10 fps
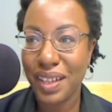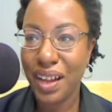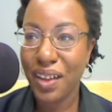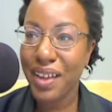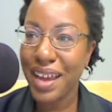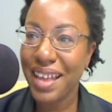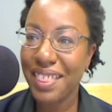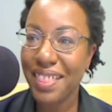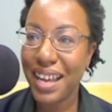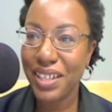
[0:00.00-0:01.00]
Okay,
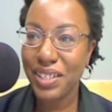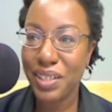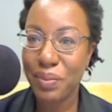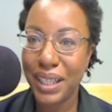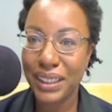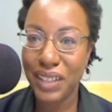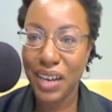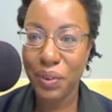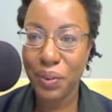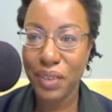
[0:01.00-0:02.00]
thank you so much,
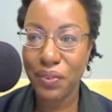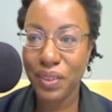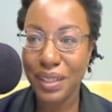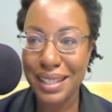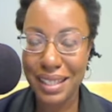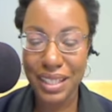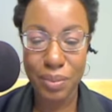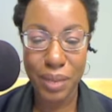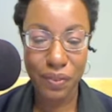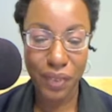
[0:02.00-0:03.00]
everyone, for listening to
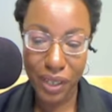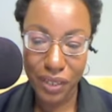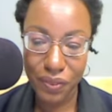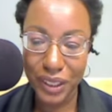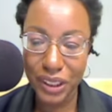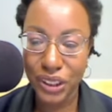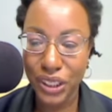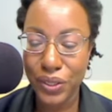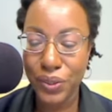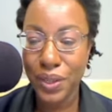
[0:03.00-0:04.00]
my very first
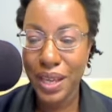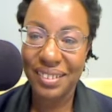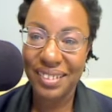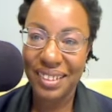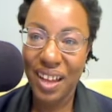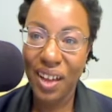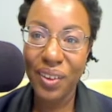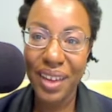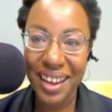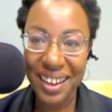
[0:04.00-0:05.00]
show.
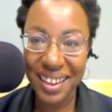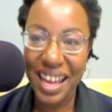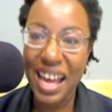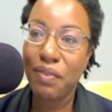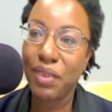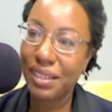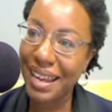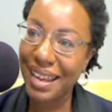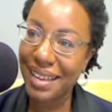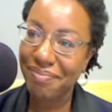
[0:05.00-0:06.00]
Okay, have a good
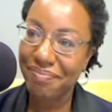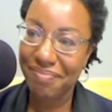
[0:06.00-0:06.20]
day.